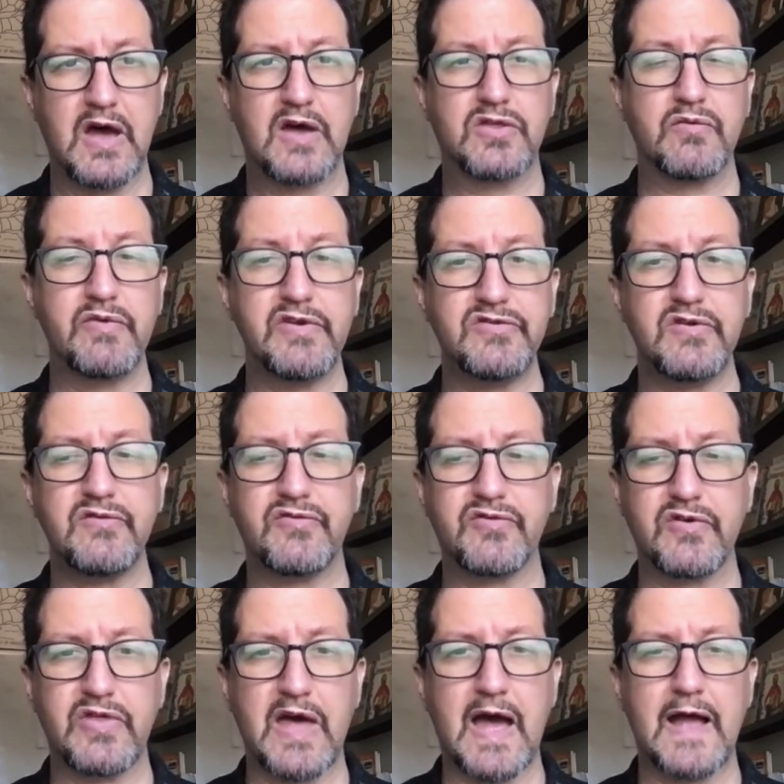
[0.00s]
The reason
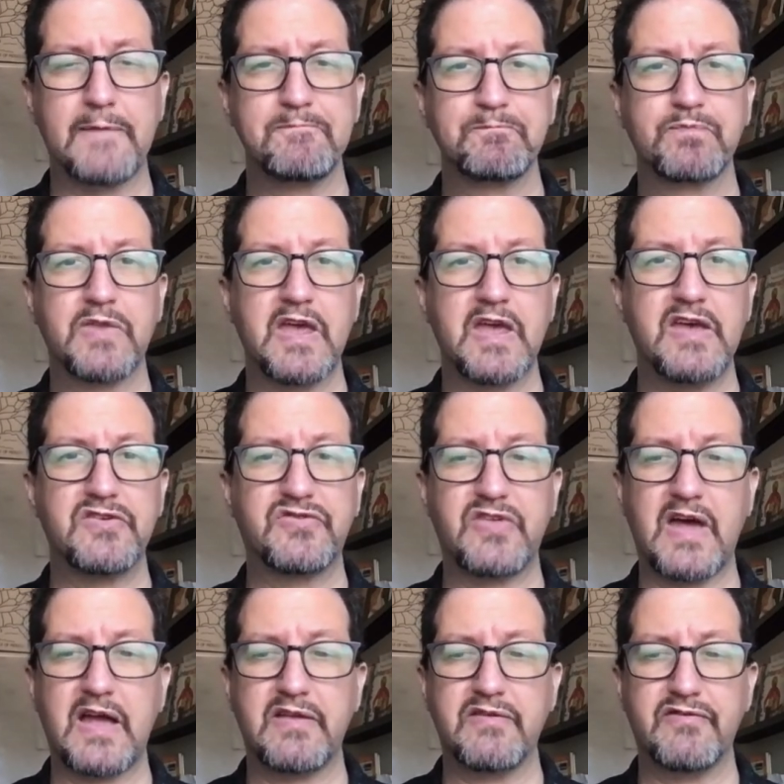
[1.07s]
for that is
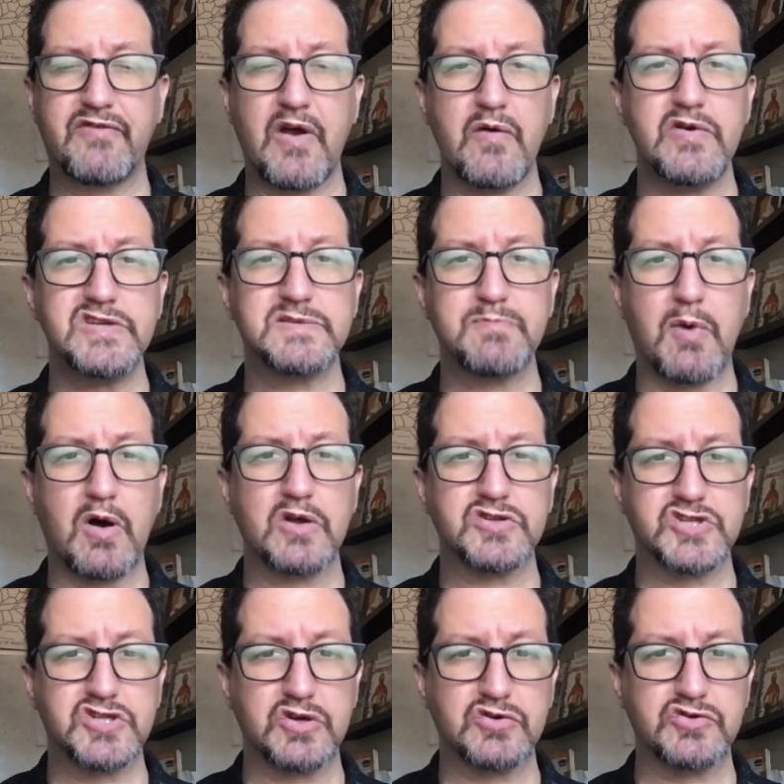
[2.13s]
that very small
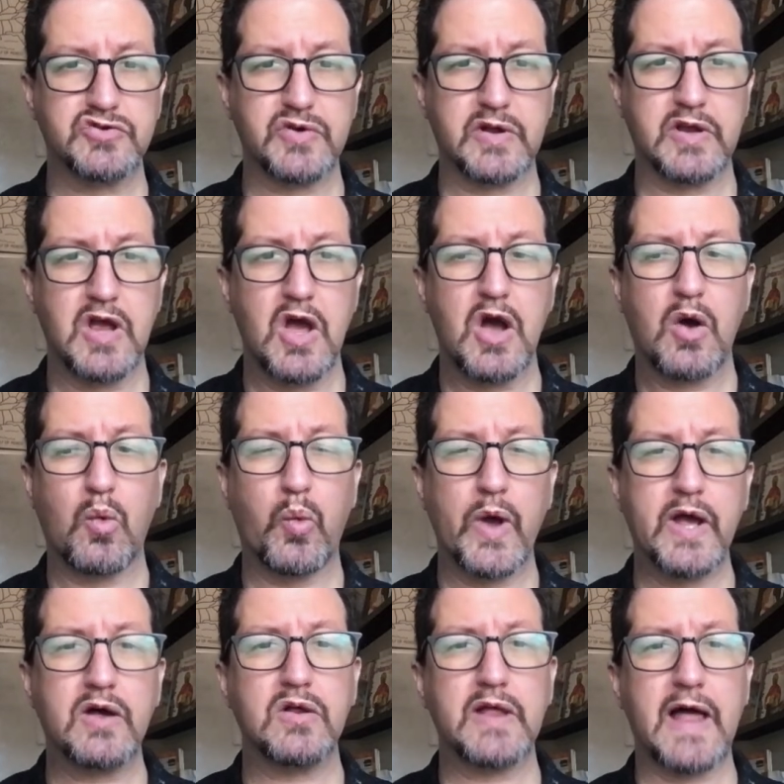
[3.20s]
children
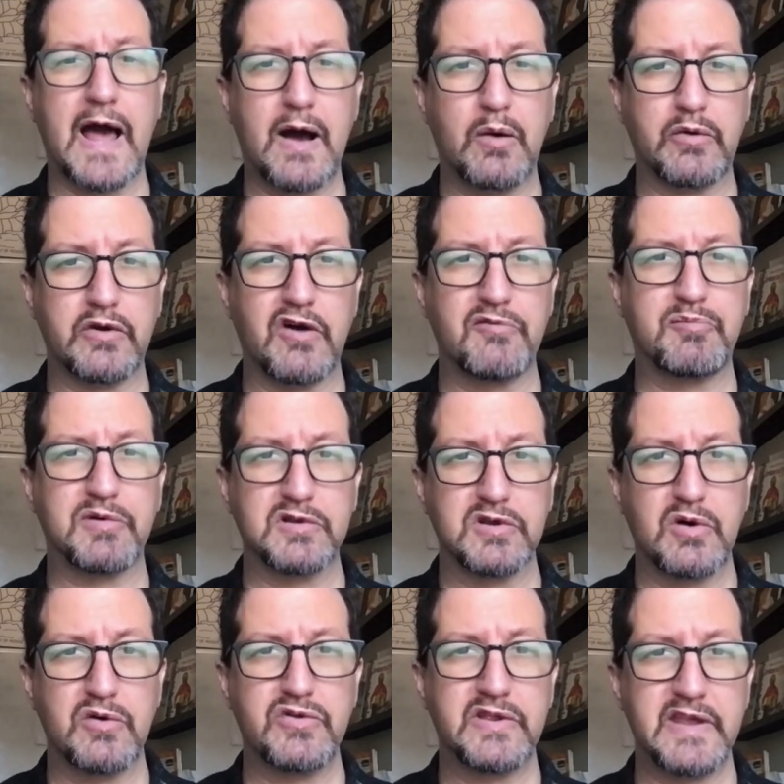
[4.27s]
wiggle out of
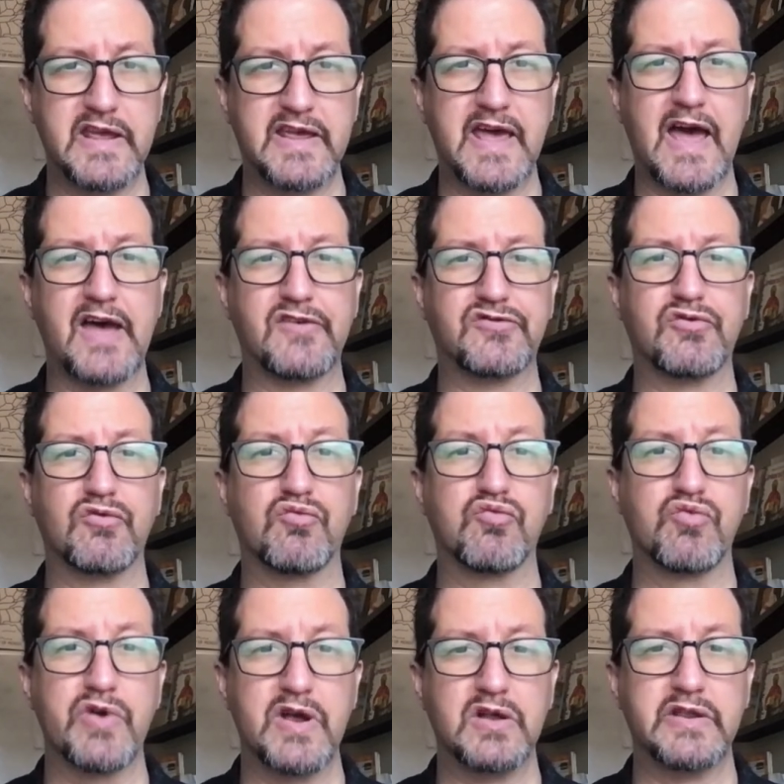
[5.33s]
below the knee cast
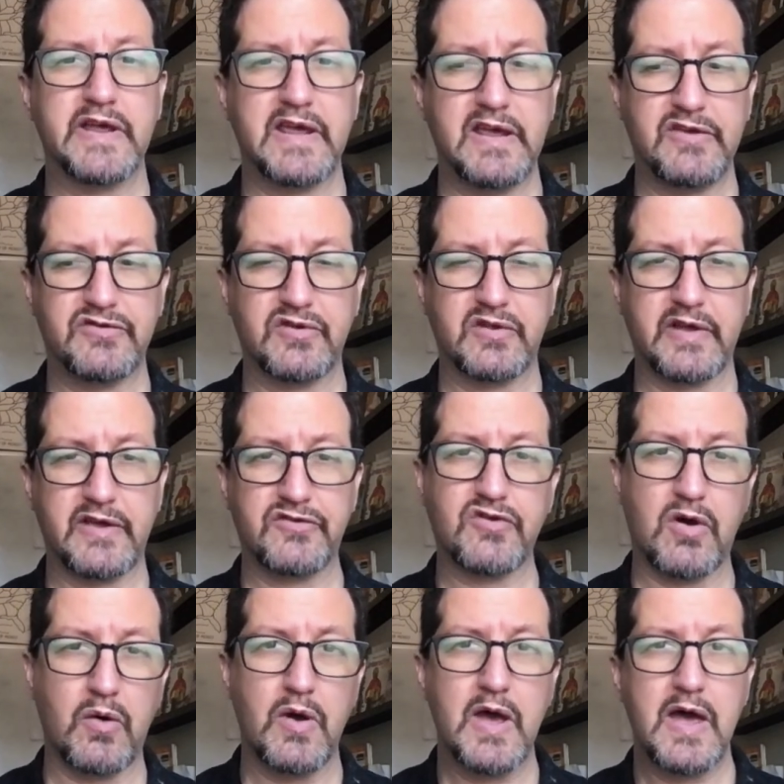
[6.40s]
really easily.
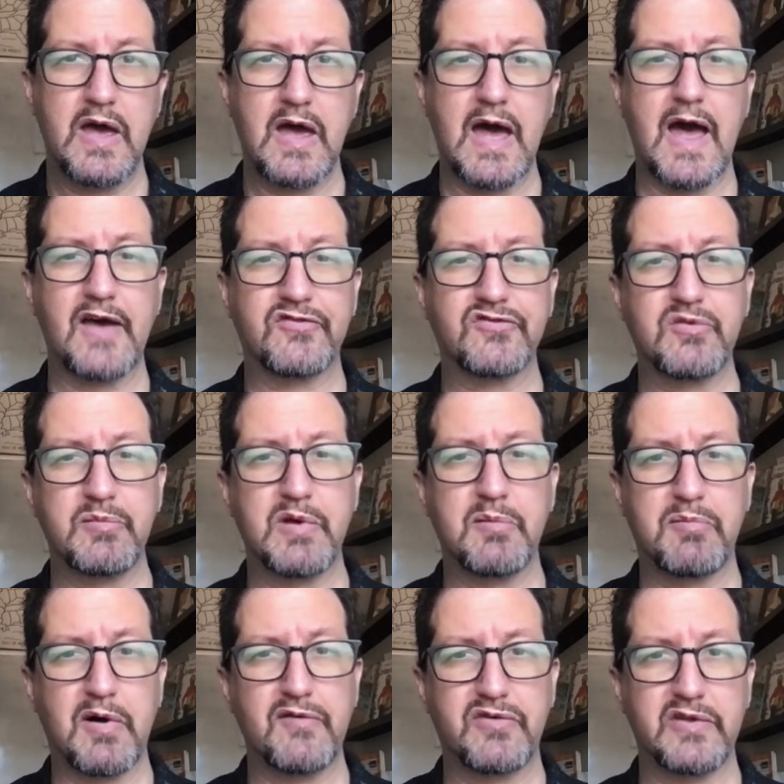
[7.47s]
So it has to be
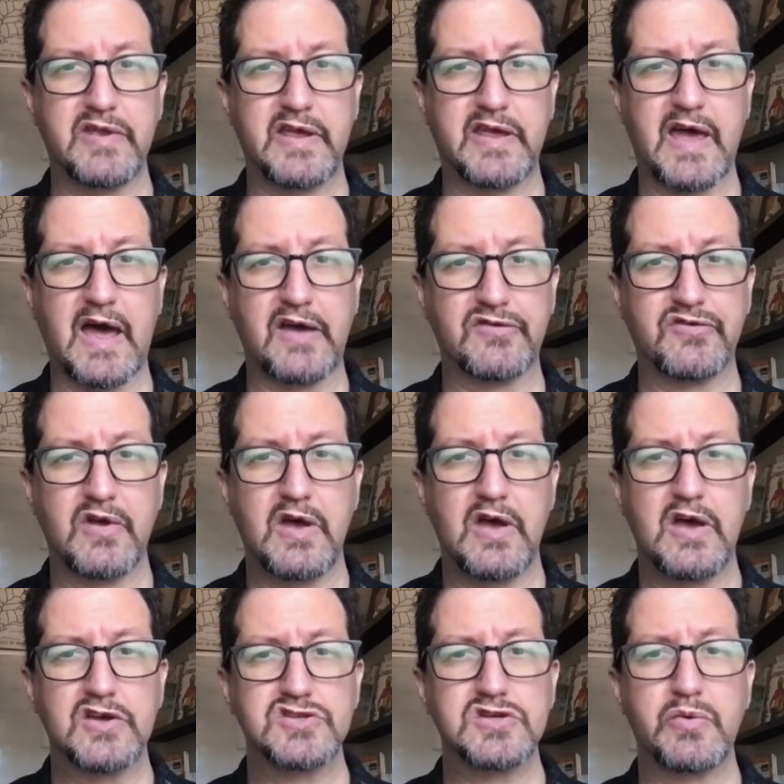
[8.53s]
above the knee cast.
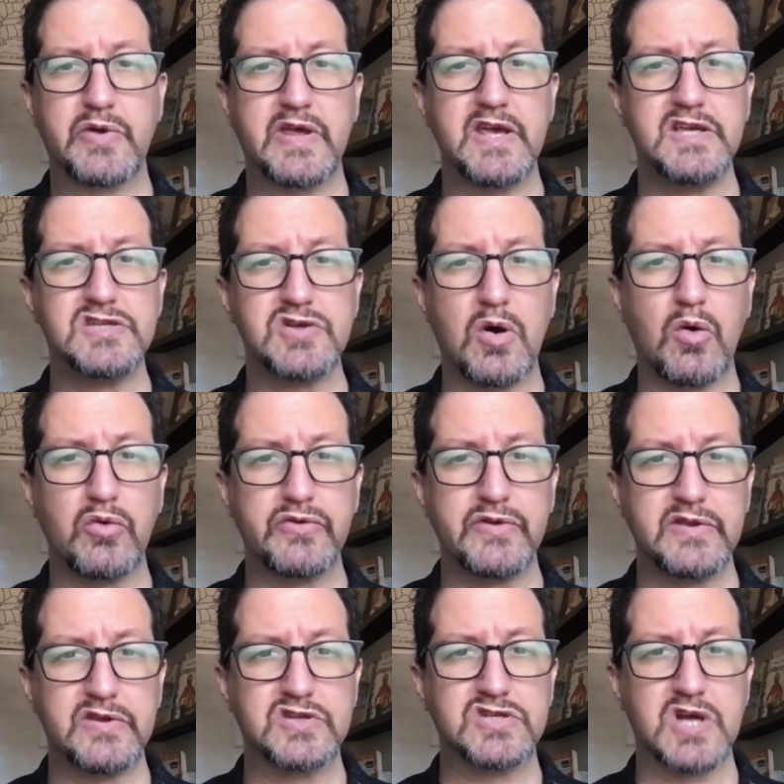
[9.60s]
So he's holding
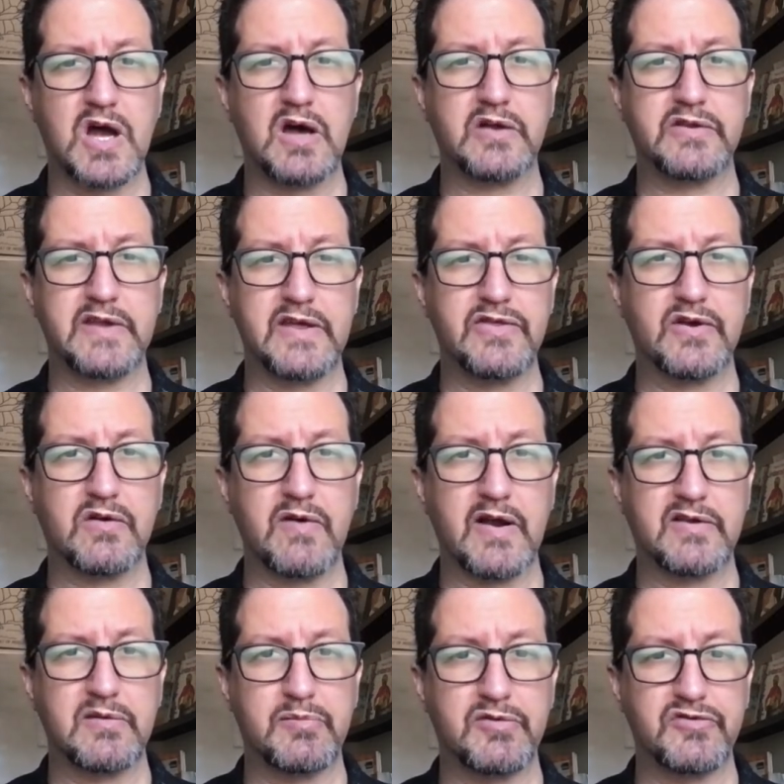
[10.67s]
the child in the
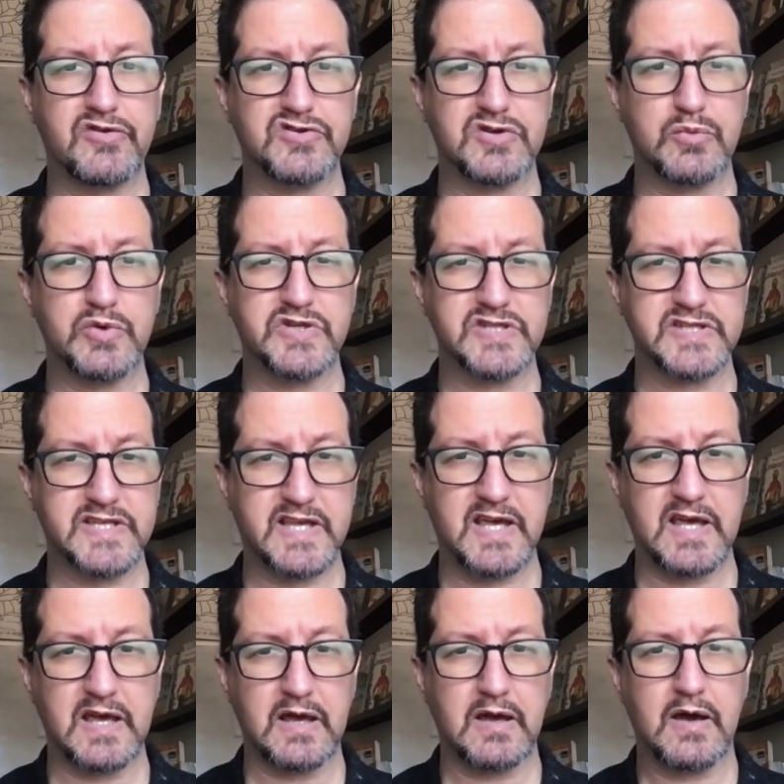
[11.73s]
corrected position, which is
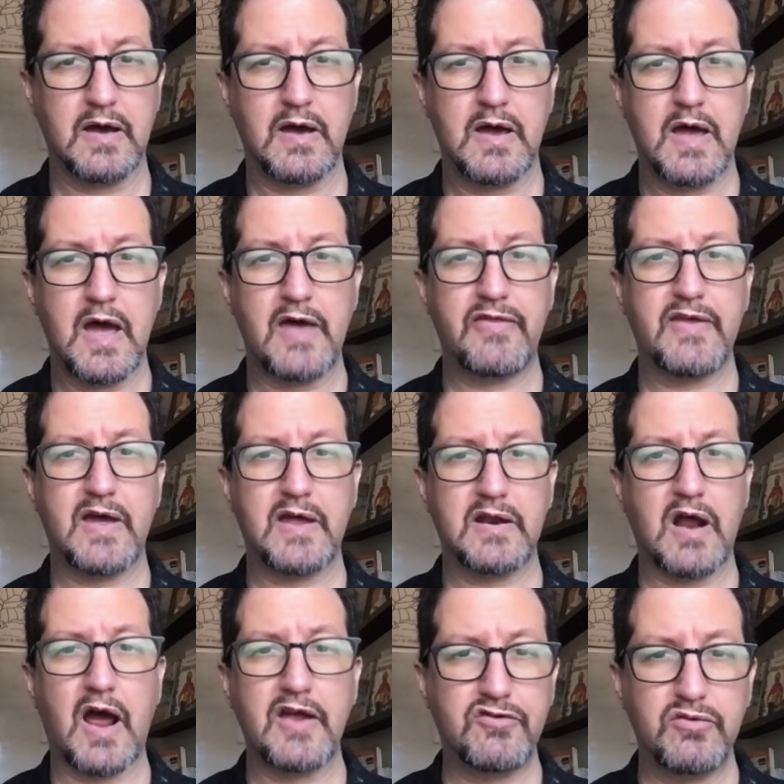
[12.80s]
key. And then
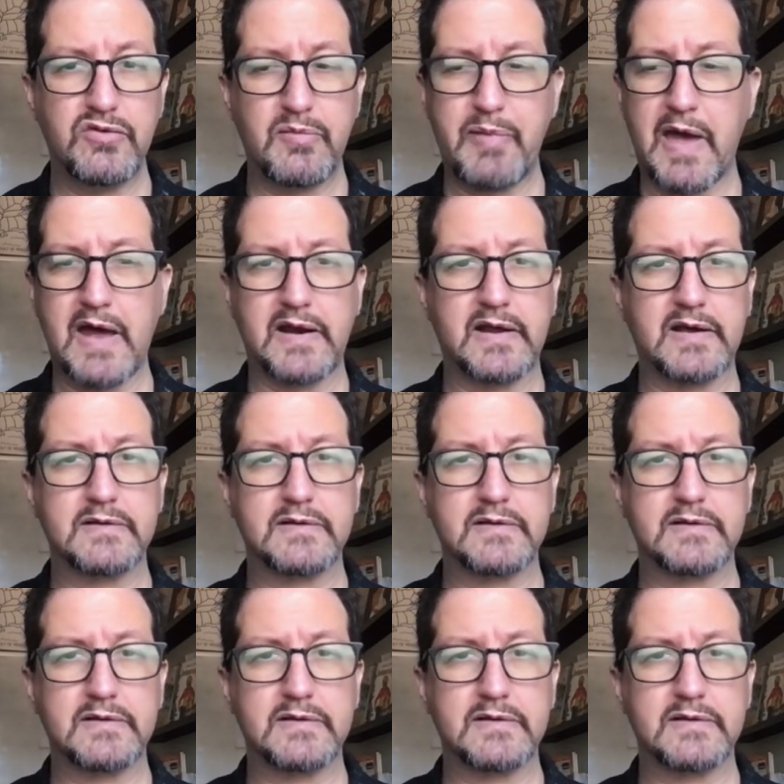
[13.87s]
I do the padding.